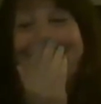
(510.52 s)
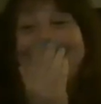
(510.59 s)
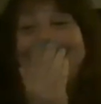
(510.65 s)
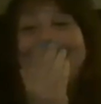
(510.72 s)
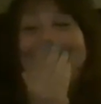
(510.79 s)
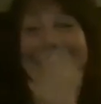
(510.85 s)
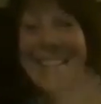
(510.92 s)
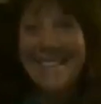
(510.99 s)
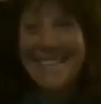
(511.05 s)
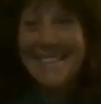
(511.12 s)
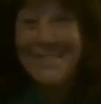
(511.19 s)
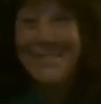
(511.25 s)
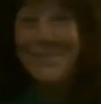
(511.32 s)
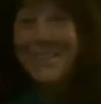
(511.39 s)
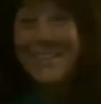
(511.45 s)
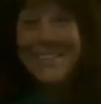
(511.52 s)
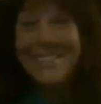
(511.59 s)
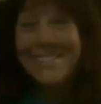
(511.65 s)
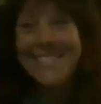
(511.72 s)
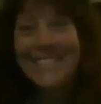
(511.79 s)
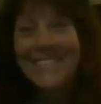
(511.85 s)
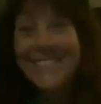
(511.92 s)
Oh my gosh, you guys,
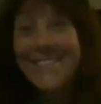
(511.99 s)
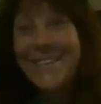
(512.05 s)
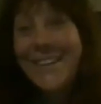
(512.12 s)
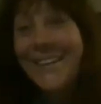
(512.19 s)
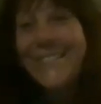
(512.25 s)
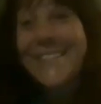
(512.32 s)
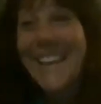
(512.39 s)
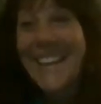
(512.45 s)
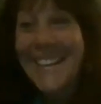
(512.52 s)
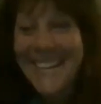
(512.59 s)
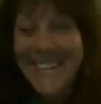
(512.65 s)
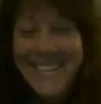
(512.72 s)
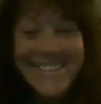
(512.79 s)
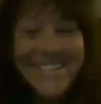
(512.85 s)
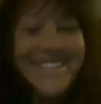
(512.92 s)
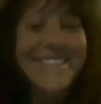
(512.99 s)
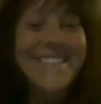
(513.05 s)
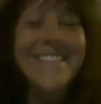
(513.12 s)
you know how late it is?